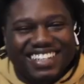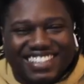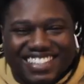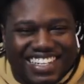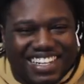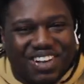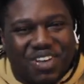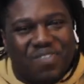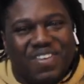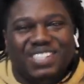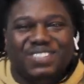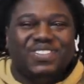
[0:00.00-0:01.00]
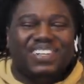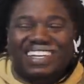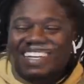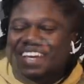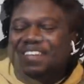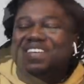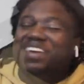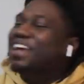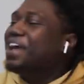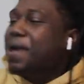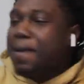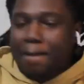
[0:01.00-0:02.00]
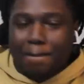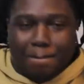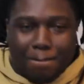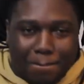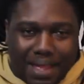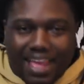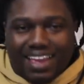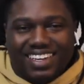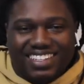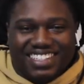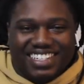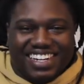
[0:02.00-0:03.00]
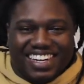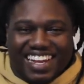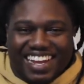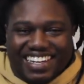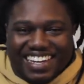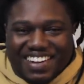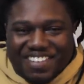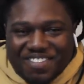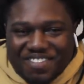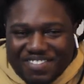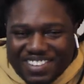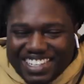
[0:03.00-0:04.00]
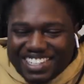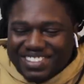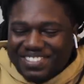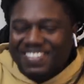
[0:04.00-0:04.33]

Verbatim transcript: is your day going, man? It's your boy King Demi. Let's get y'all the goddamn video,